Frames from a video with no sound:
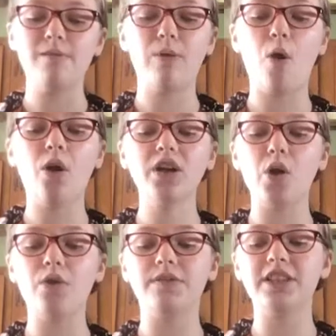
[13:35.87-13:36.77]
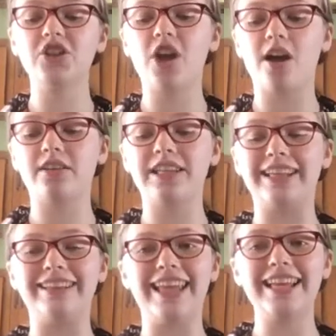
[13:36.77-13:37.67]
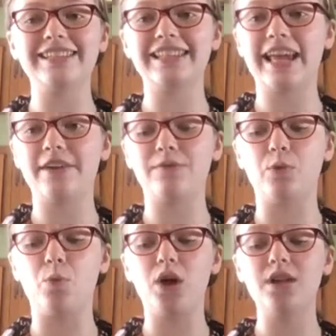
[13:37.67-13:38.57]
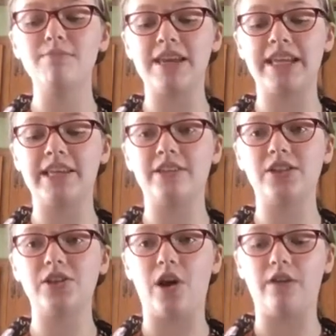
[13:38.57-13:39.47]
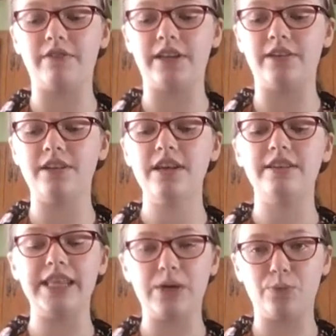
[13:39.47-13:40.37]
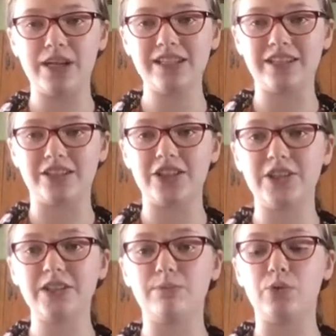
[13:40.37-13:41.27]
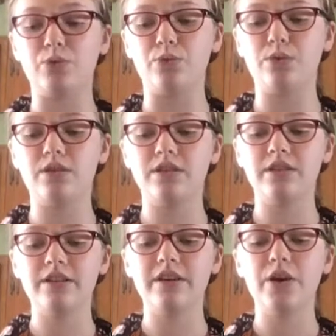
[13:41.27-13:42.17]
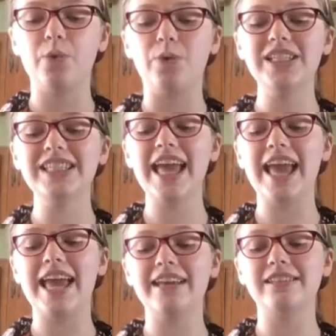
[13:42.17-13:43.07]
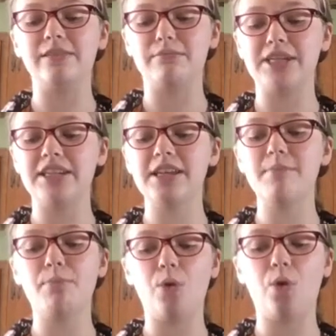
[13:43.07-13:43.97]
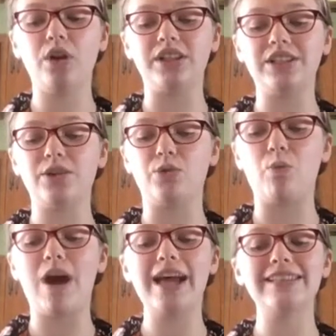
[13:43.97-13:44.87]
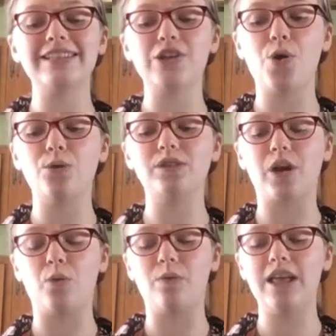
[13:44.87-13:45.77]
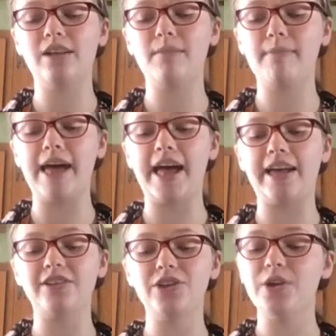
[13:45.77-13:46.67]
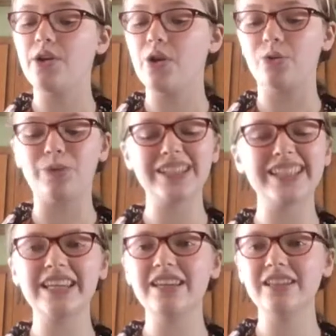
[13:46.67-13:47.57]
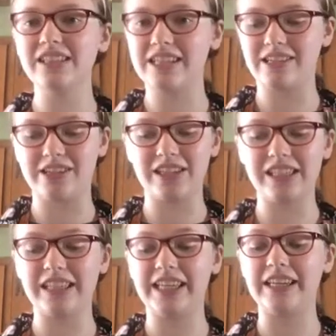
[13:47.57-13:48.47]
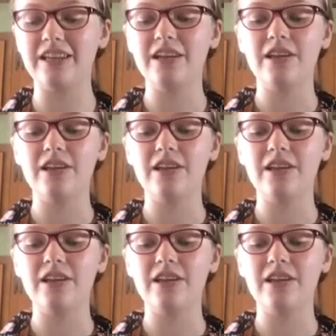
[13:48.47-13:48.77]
Pour over the chocolate and let stand for 1 minute to soften, then whisk until smooth. Whisk the eggs in a medium boil until the whites and yolks are well combined, whisking continuously.